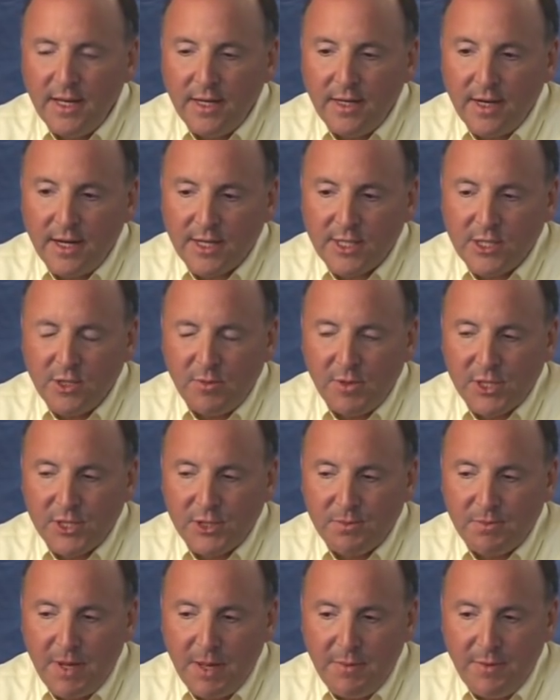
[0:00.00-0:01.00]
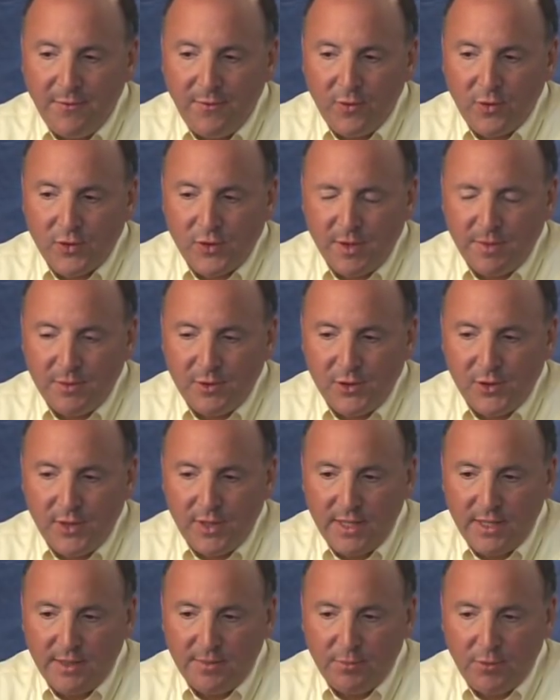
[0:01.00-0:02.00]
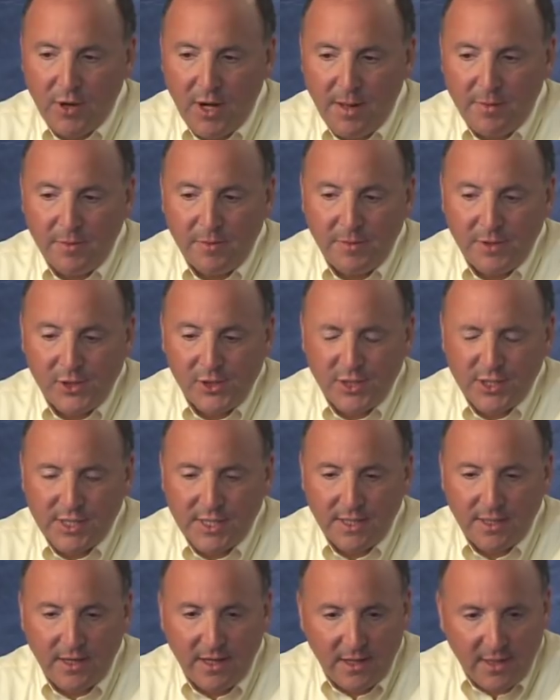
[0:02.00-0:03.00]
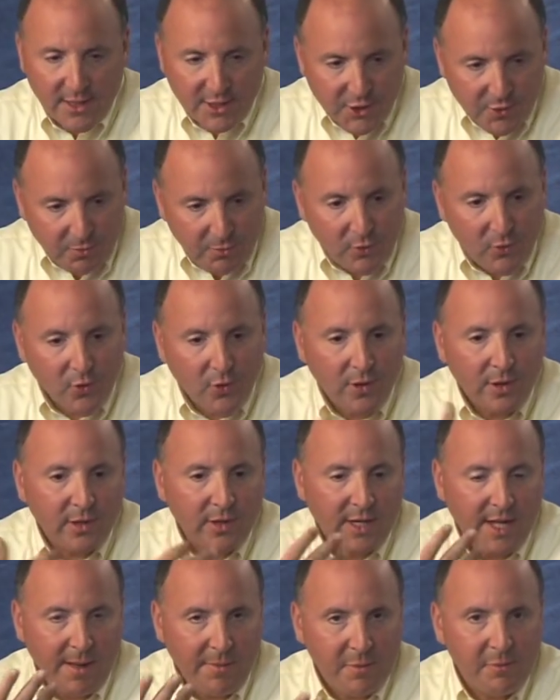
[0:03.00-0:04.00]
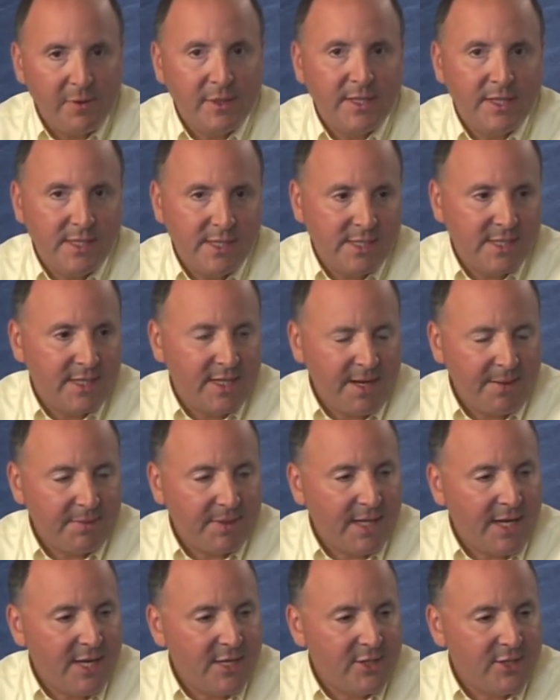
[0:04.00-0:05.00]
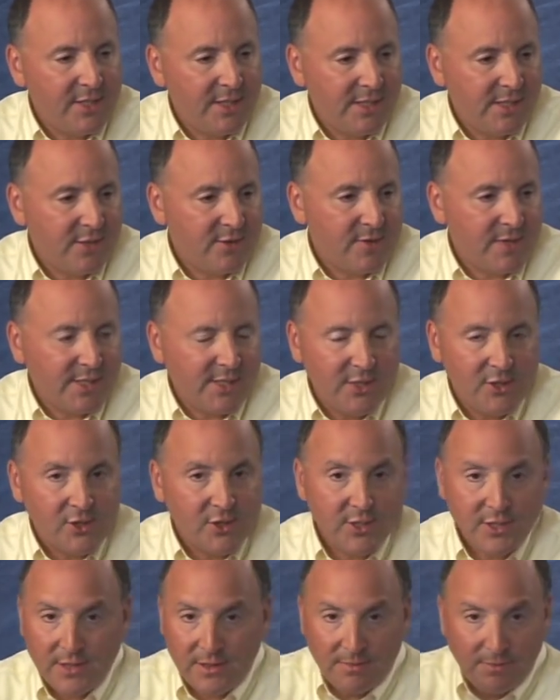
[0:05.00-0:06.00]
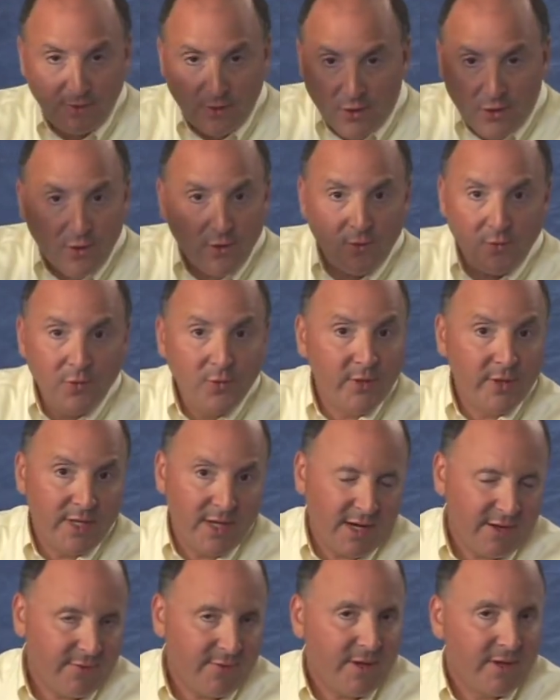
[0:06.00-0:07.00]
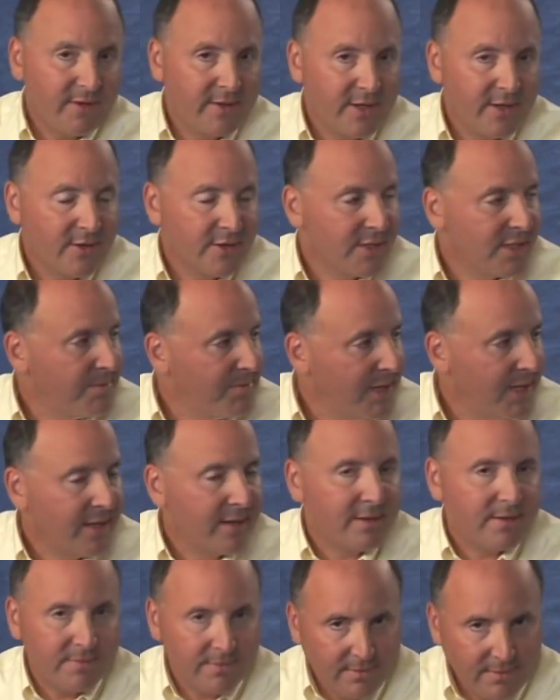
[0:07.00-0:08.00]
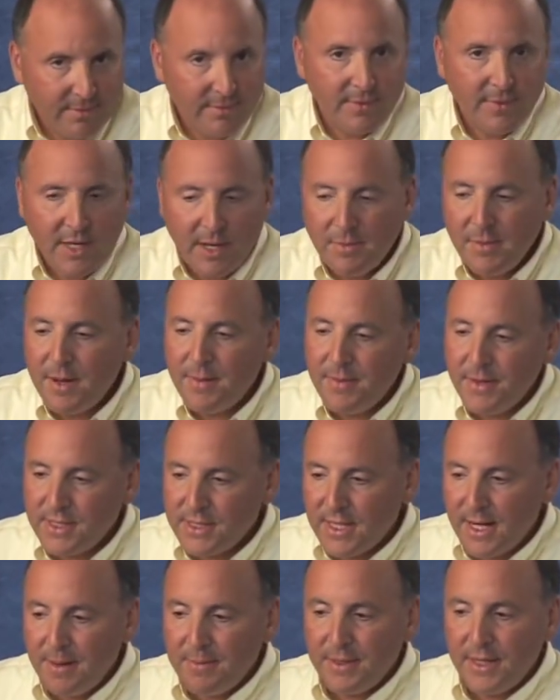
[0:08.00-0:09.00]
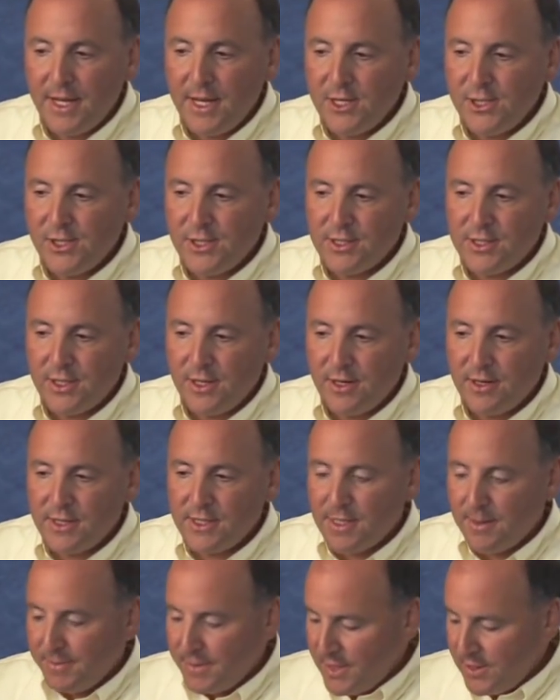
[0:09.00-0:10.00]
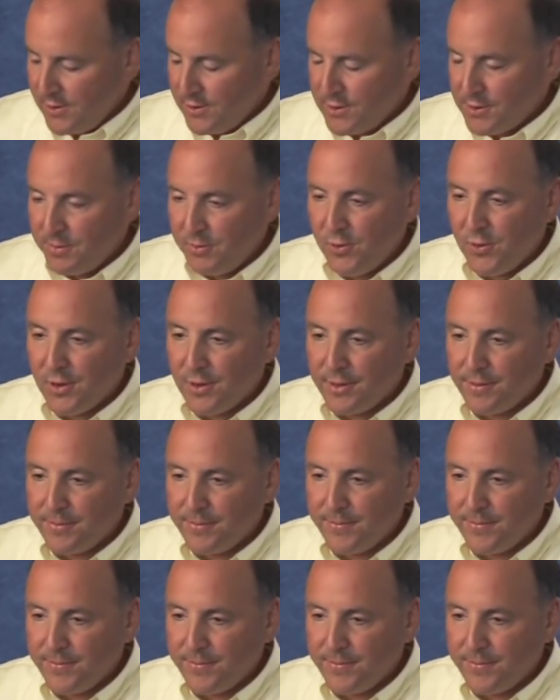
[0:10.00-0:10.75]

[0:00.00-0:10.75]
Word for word: not so much maybe for troubleshooting a problem, but just to explore capabilities in an application. It's interesting just to look through the not found errors that might come up as an application starts up that you support.